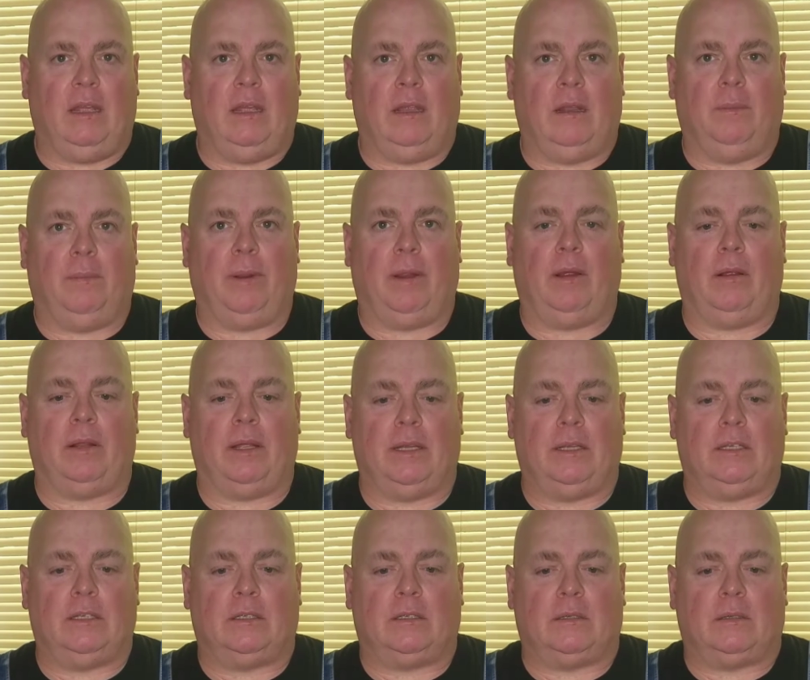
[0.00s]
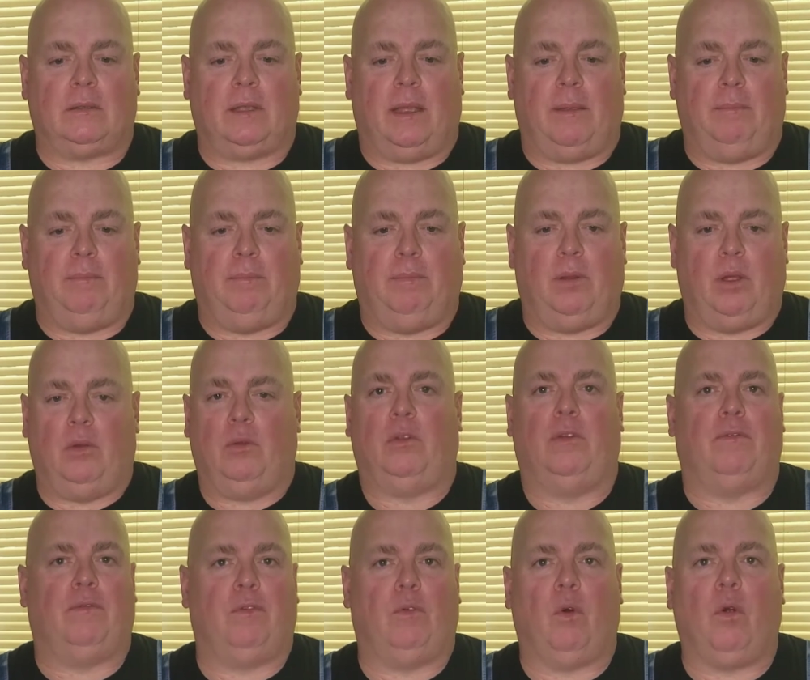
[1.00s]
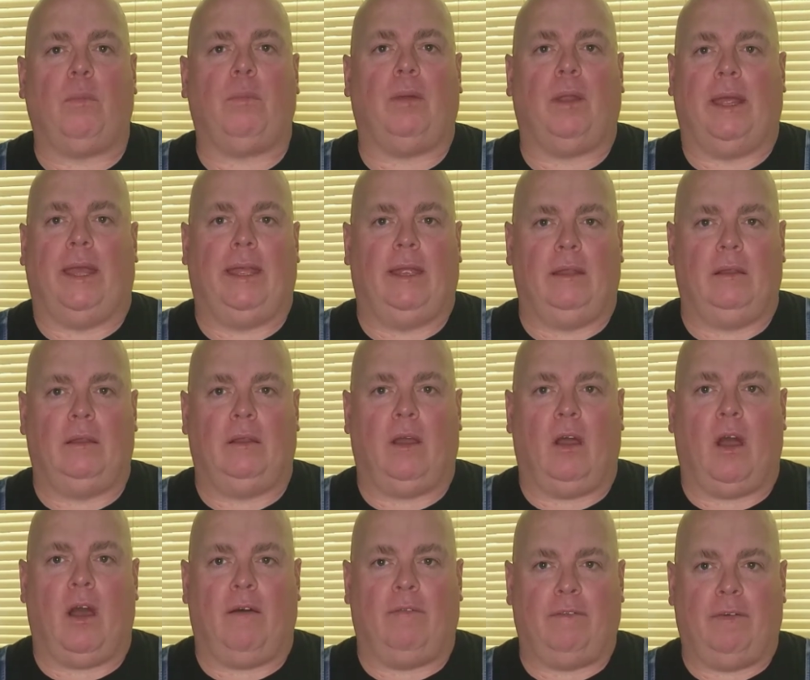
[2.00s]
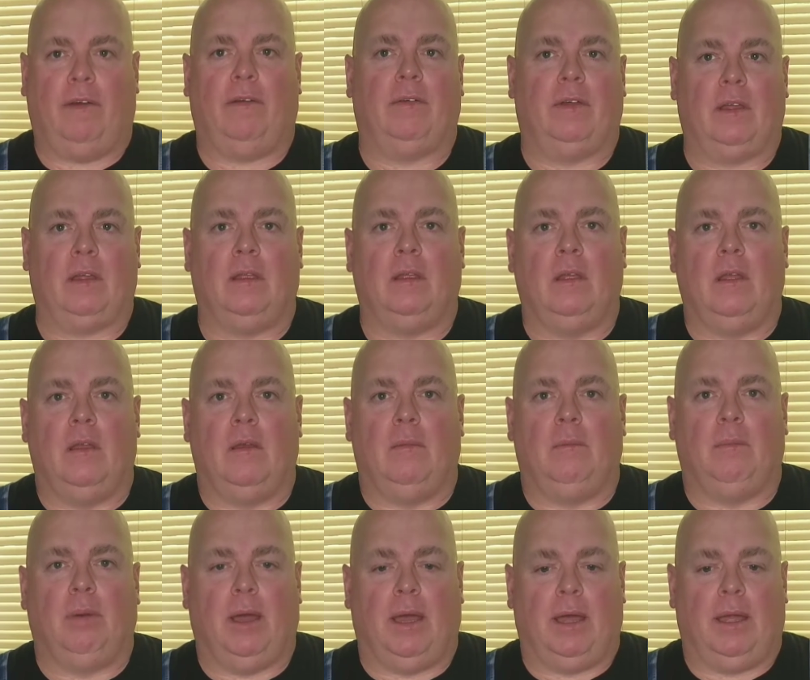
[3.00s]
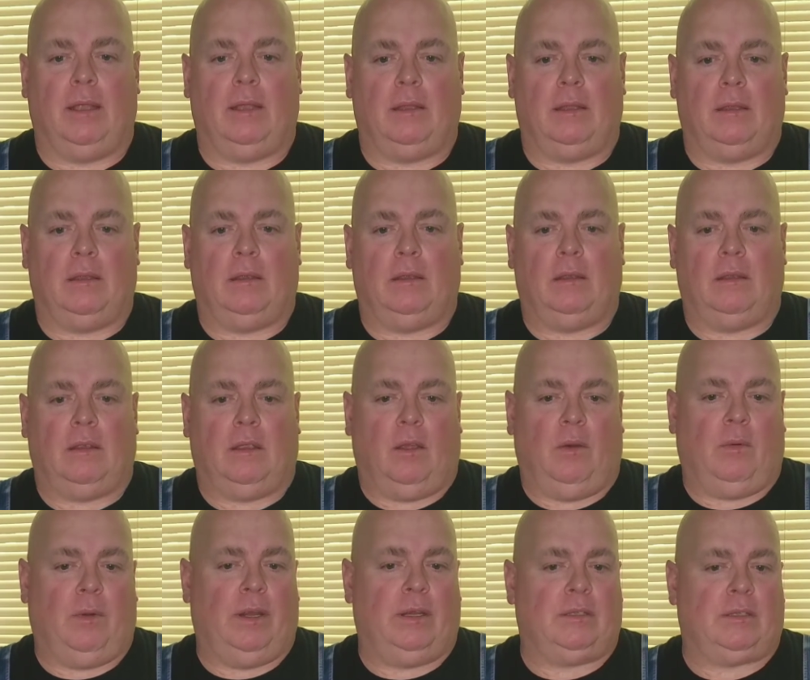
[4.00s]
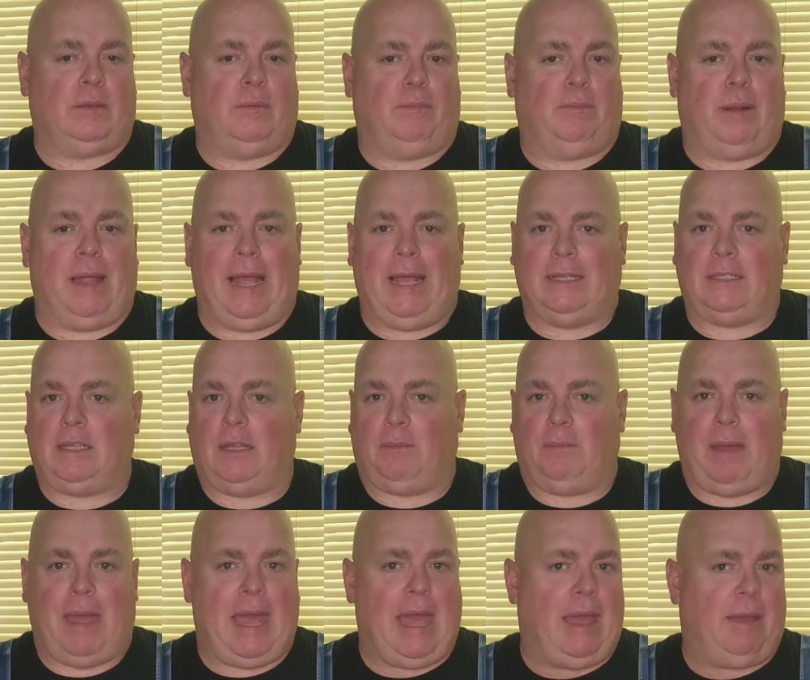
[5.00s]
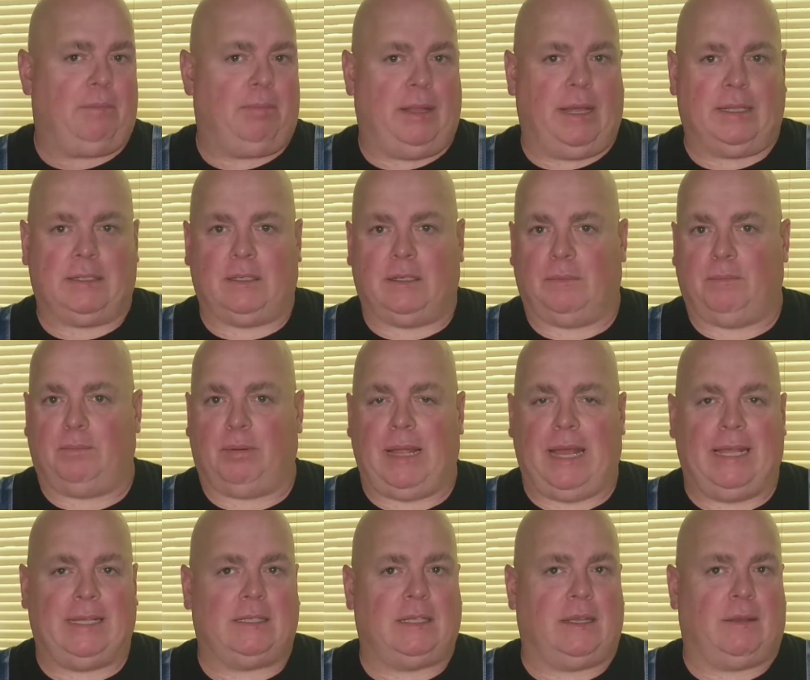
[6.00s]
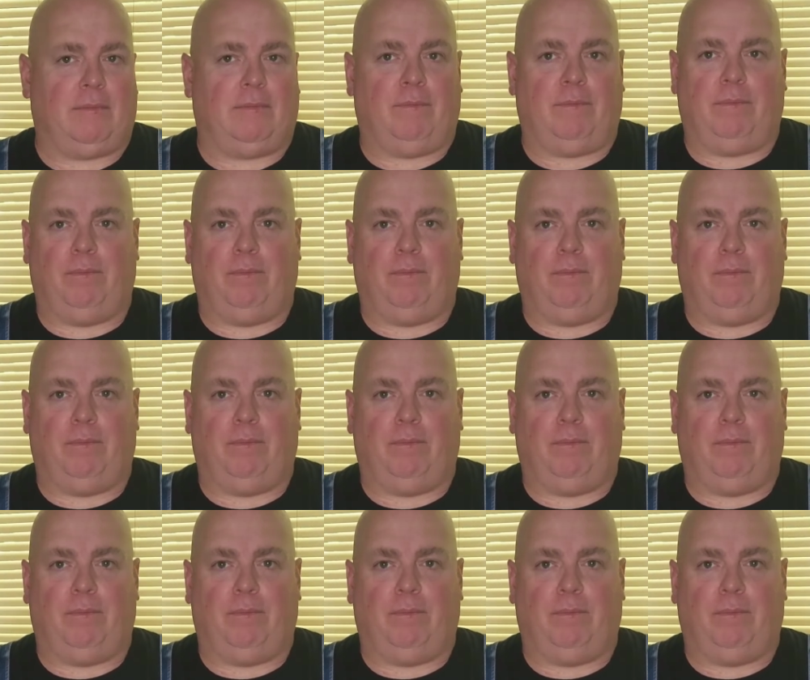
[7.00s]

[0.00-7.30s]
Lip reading: It apparently just had blown the floor plate off of it, but you know, where it's a plastic mag, plastic